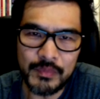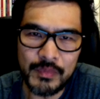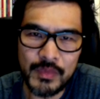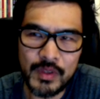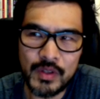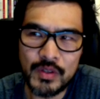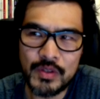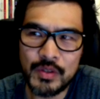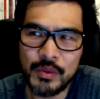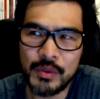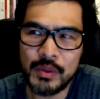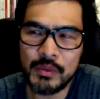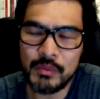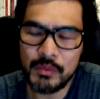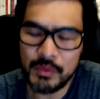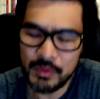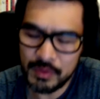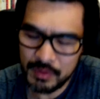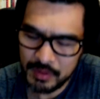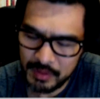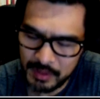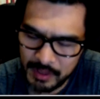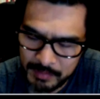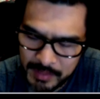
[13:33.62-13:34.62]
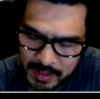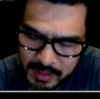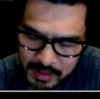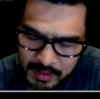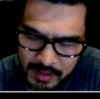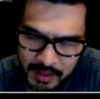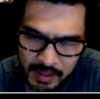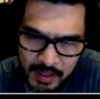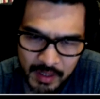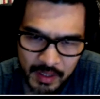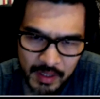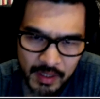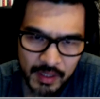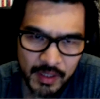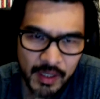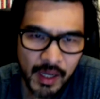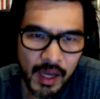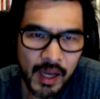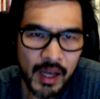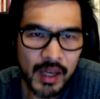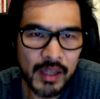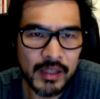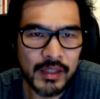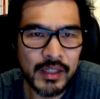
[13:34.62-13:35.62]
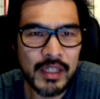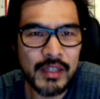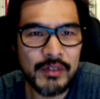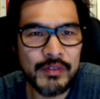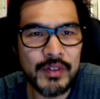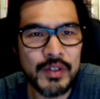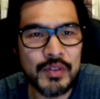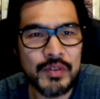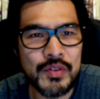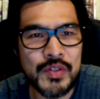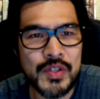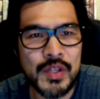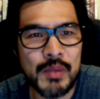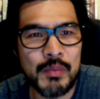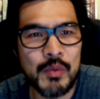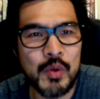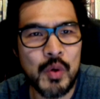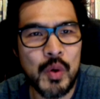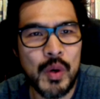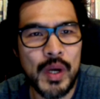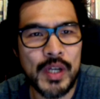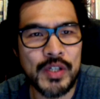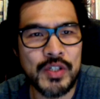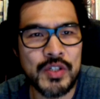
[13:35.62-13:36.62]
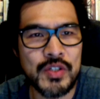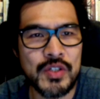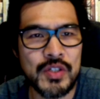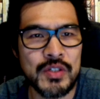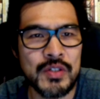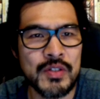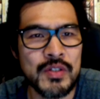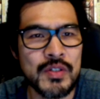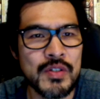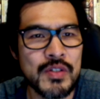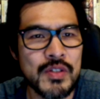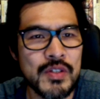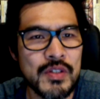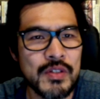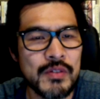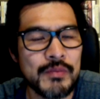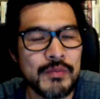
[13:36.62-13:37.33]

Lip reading: So let me leave you some questions.